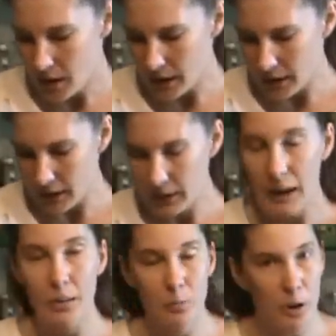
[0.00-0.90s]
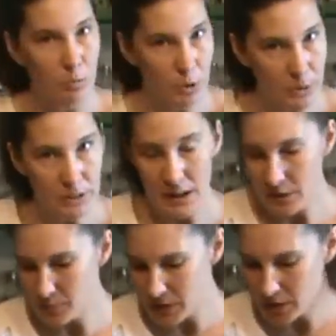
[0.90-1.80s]
and how the Ball Blue Book
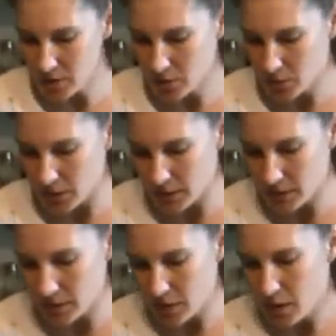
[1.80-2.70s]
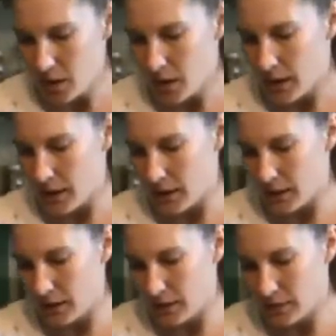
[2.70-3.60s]
tells me to do it,
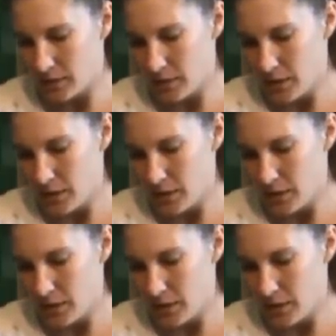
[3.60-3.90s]
and